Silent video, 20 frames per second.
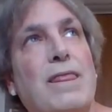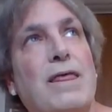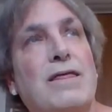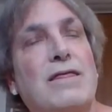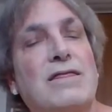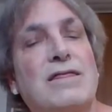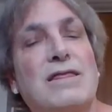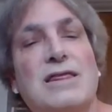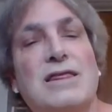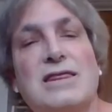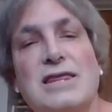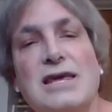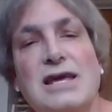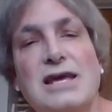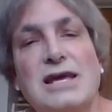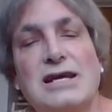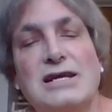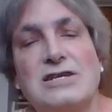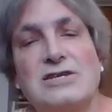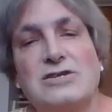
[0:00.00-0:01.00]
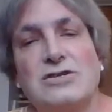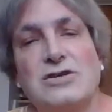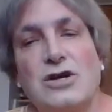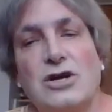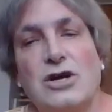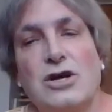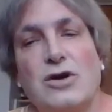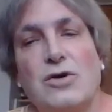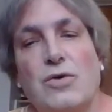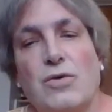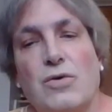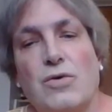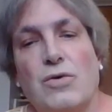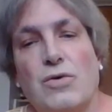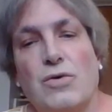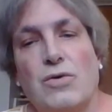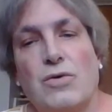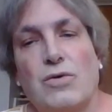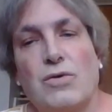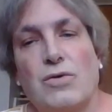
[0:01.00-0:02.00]
the thing is,
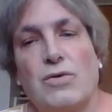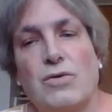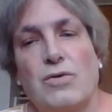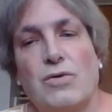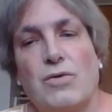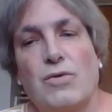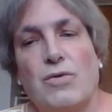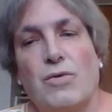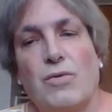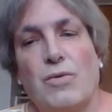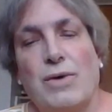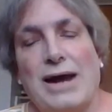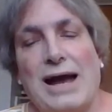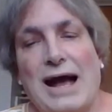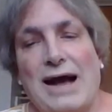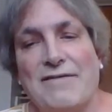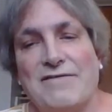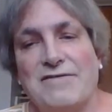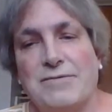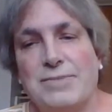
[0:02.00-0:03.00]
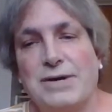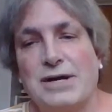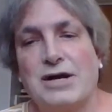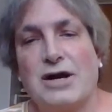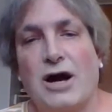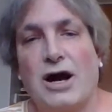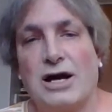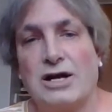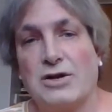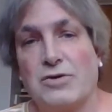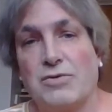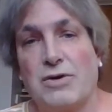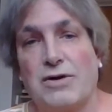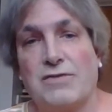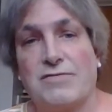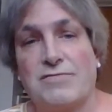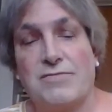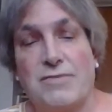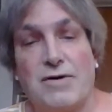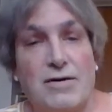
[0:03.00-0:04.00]
we have to be kind to our
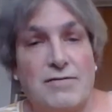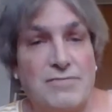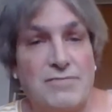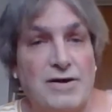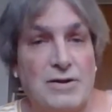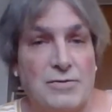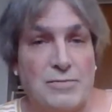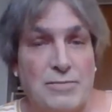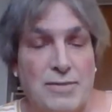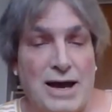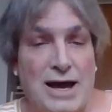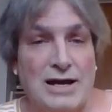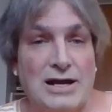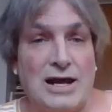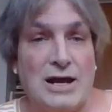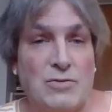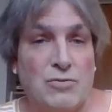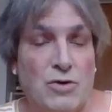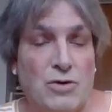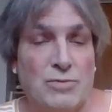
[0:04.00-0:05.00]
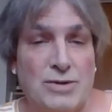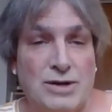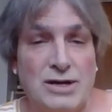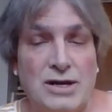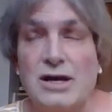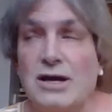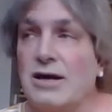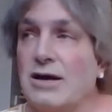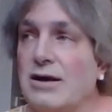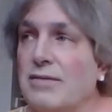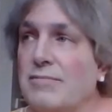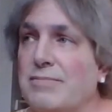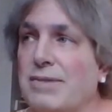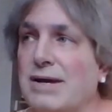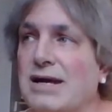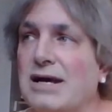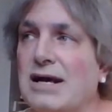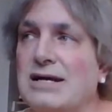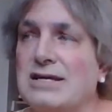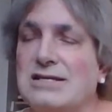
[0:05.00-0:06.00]
fellow man and woman,
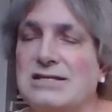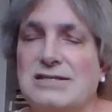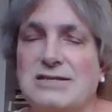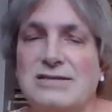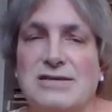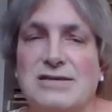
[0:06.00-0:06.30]
because